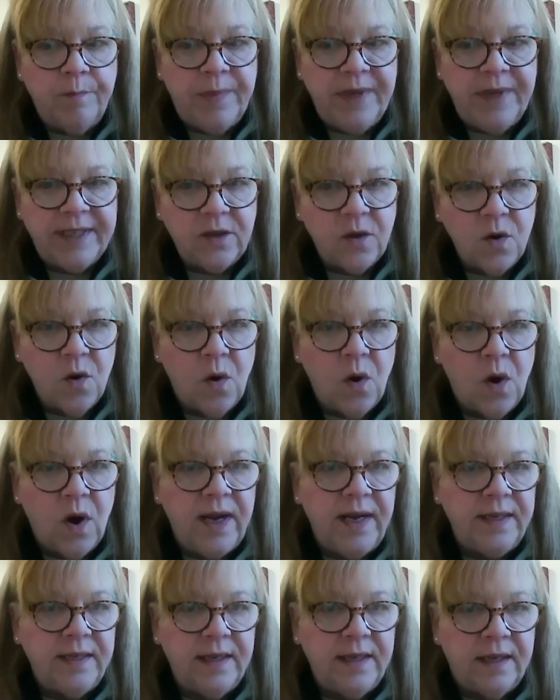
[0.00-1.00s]

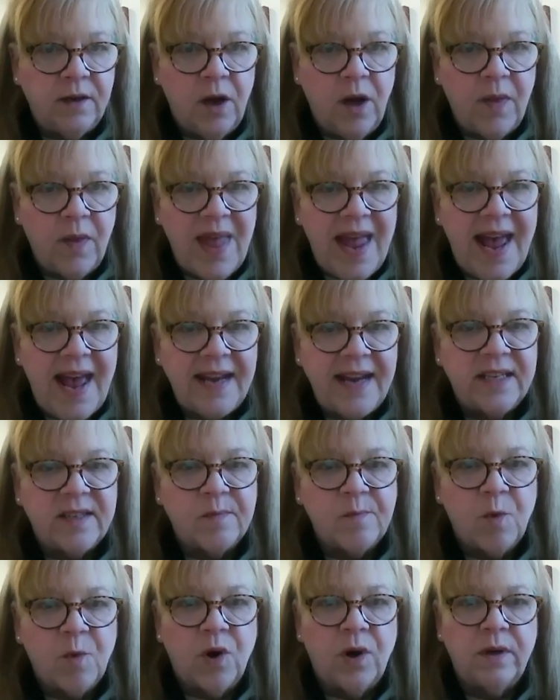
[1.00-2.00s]
Bitcoin and all that
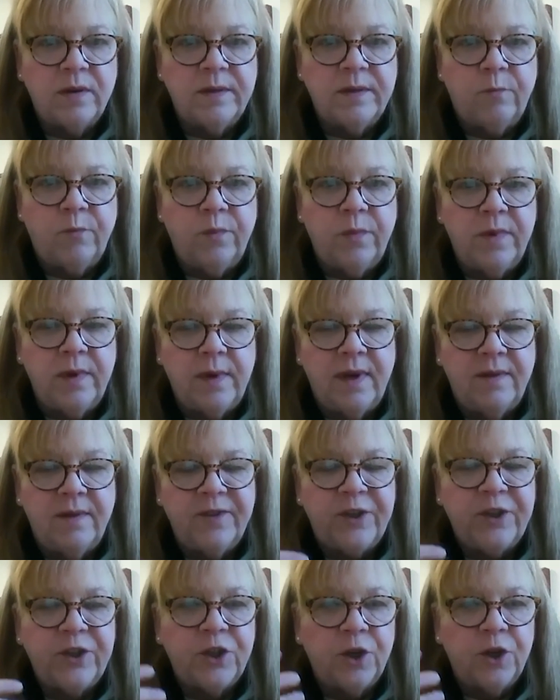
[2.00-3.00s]
is more of
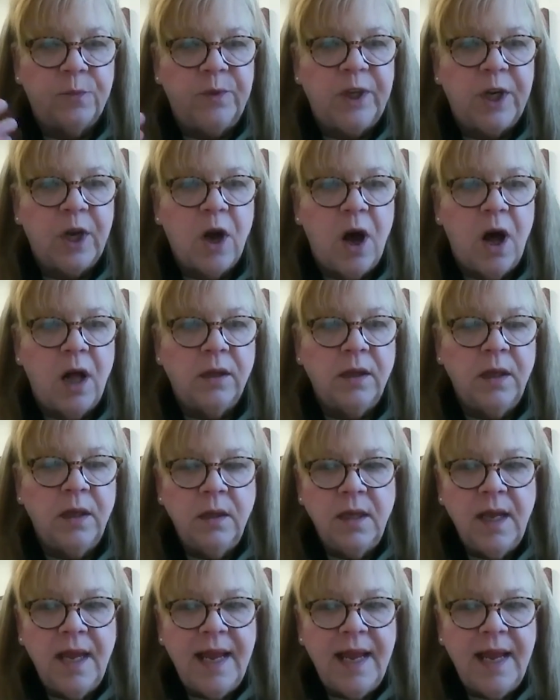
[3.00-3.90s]
a term we call